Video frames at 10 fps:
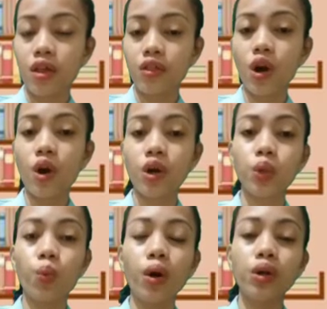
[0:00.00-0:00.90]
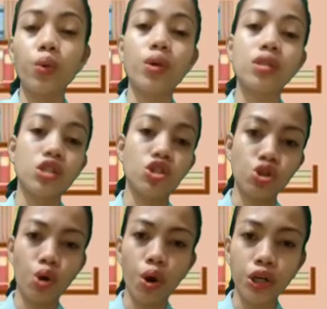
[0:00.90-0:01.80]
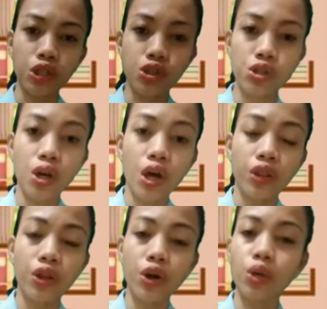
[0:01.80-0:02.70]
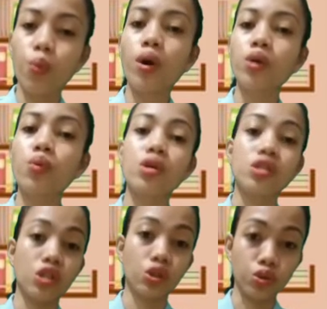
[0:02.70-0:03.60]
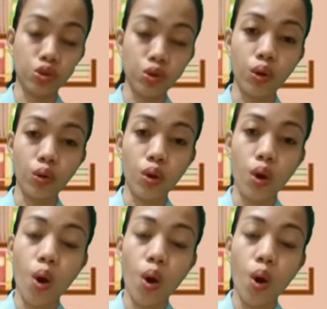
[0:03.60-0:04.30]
They are the one who is in charge. They are the one who is in control.